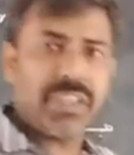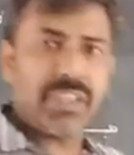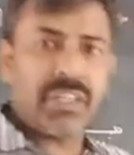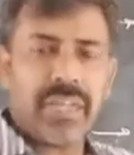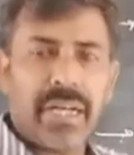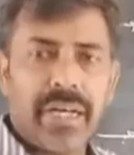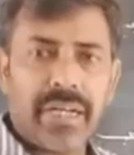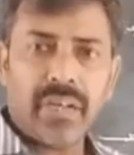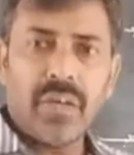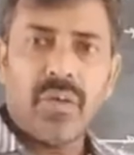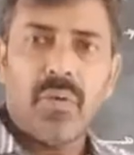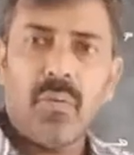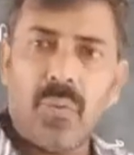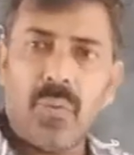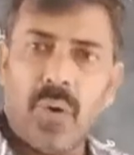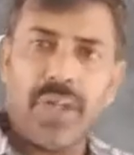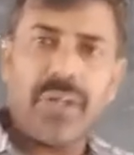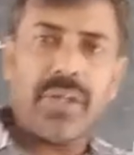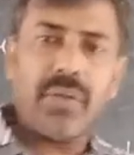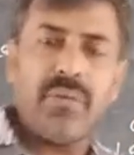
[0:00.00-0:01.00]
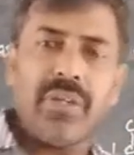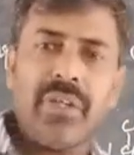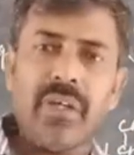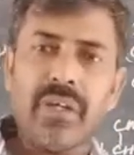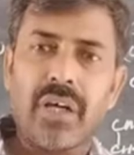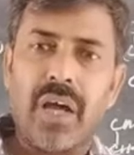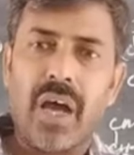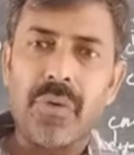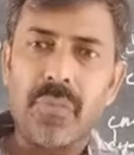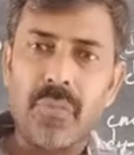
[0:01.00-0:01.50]
that whatever
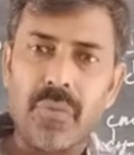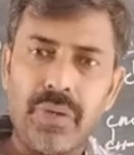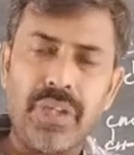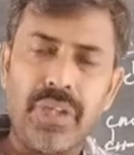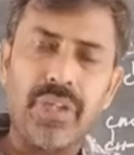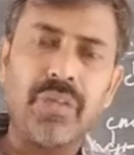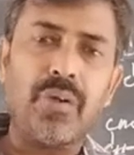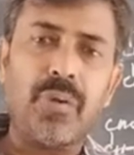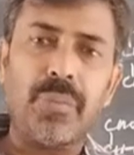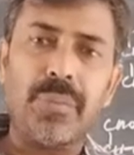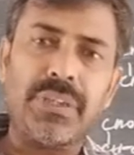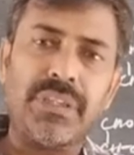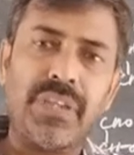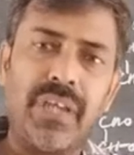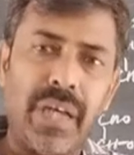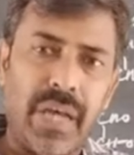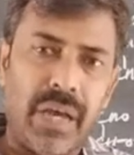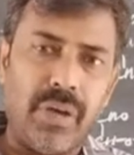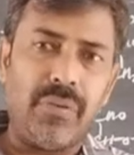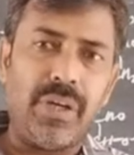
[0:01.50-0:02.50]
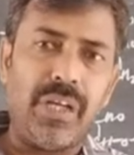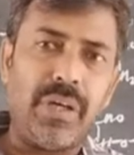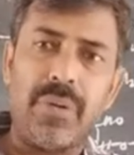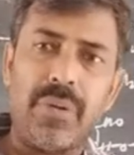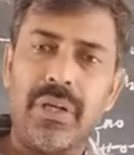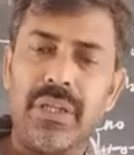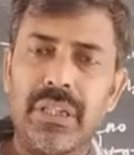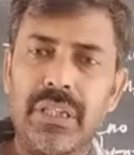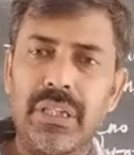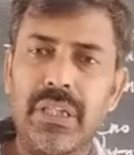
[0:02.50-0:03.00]
the carbonyl group is
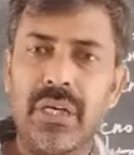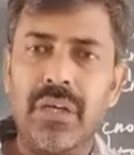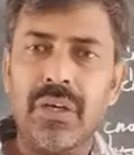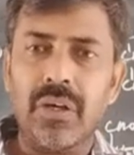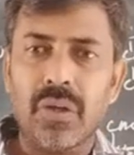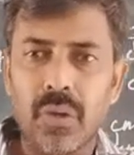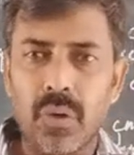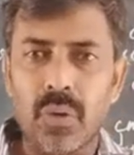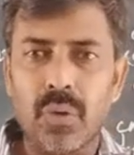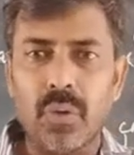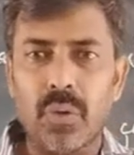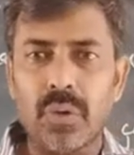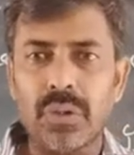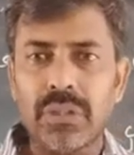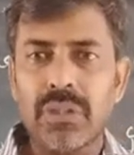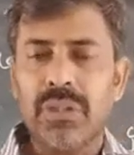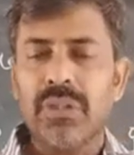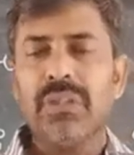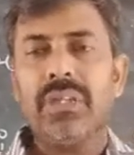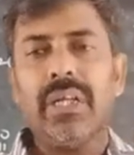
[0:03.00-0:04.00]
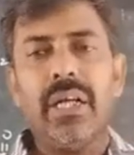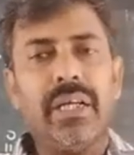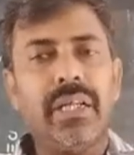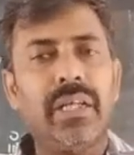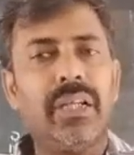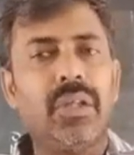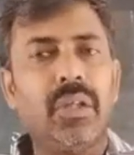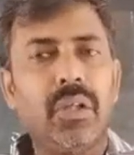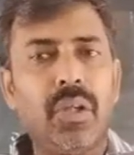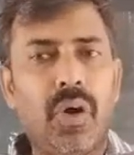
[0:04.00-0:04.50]
available in the glucose, that
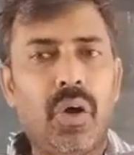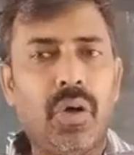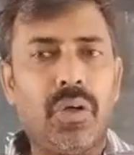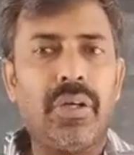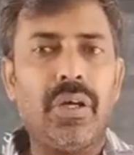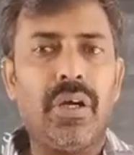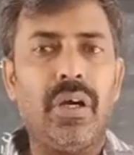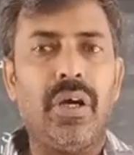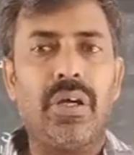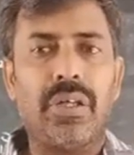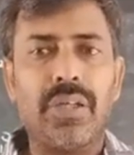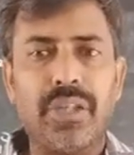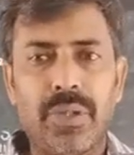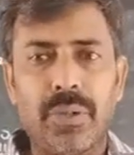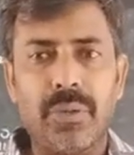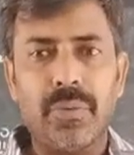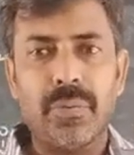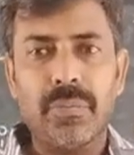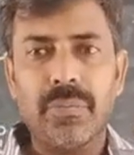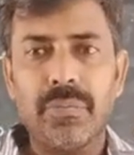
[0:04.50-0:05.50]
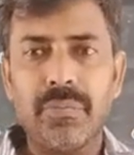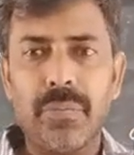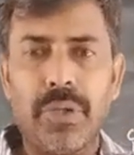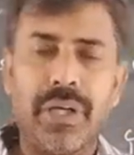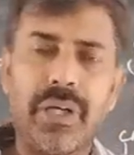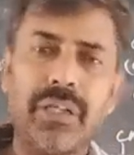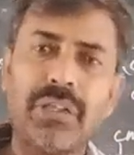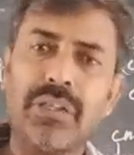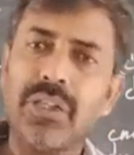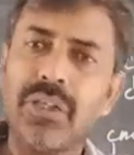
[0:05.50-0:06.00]
is not a ketone,
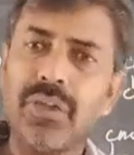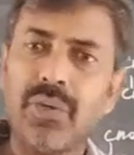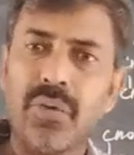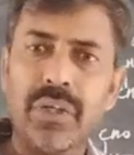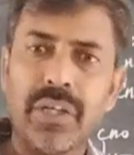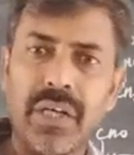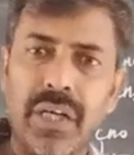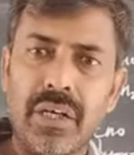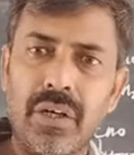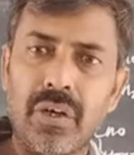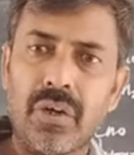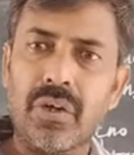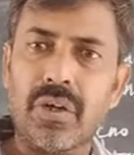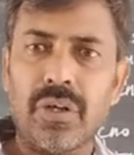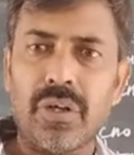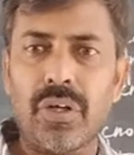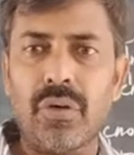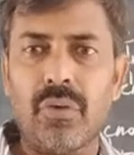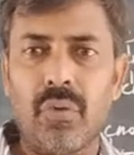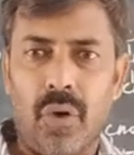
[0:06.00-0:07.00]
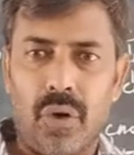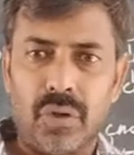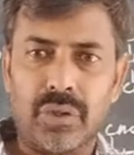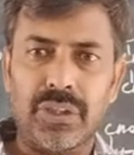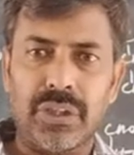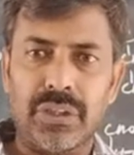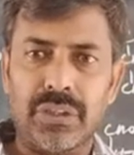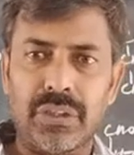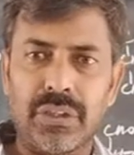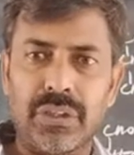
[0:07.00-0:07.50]
because ketone cannot undergo
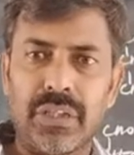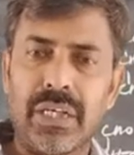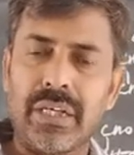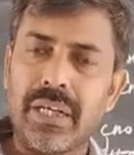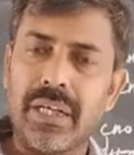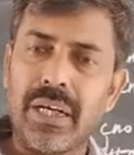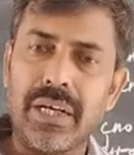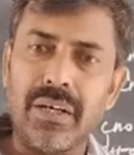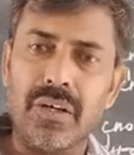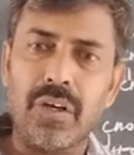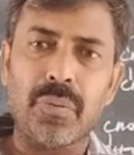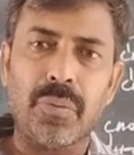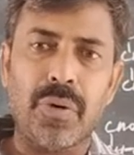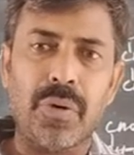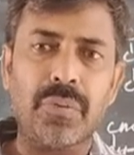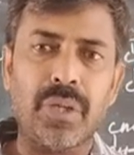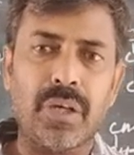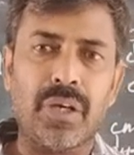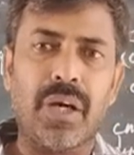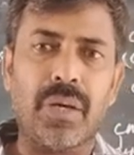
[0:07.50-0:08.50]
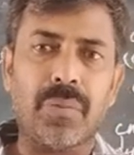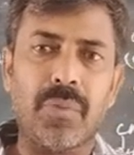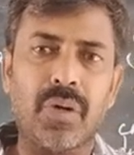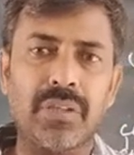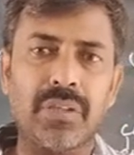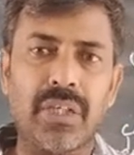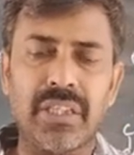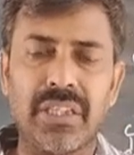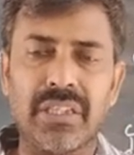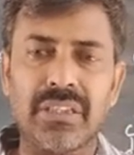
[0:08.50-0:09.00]
oxidation, that cannot form the
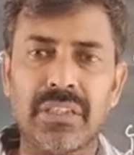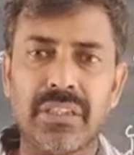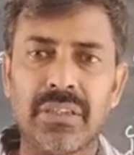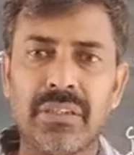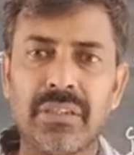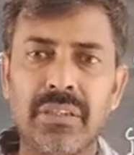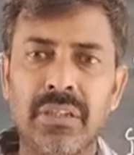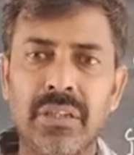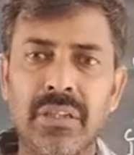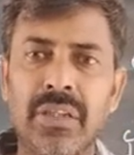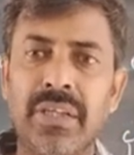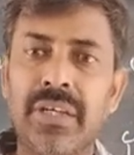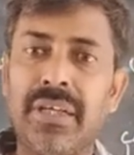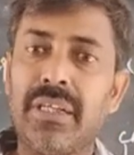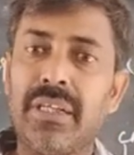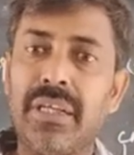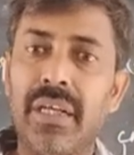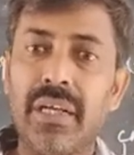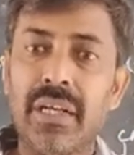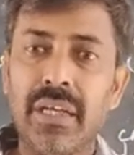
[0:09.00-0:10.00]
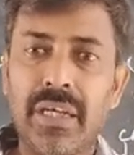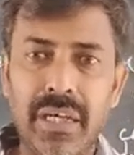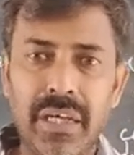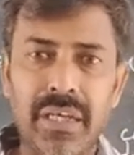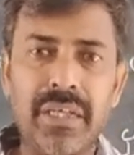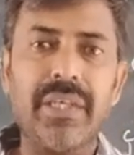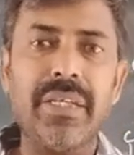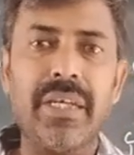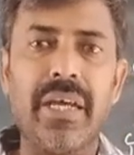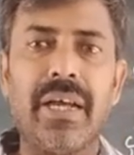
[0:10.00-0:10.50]
carboxylic acid. It is an
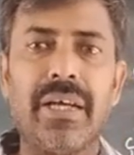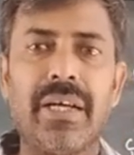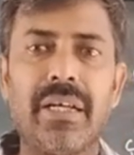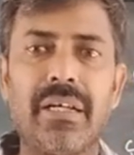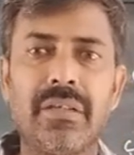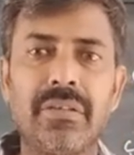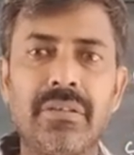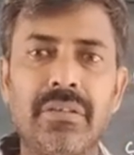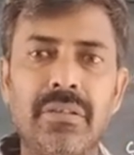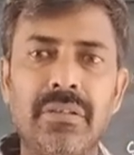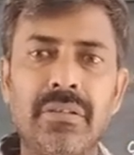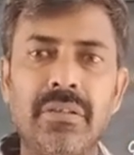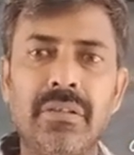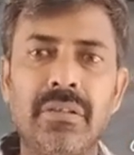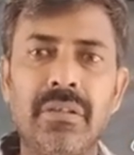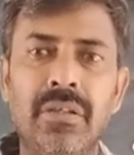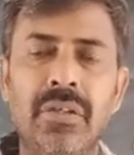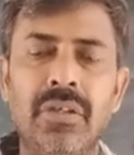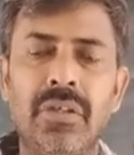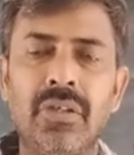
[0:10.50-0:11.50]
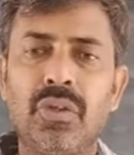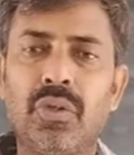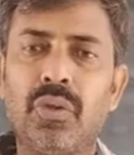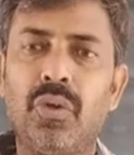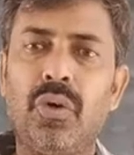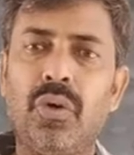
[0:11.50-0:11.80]
aldehyde. So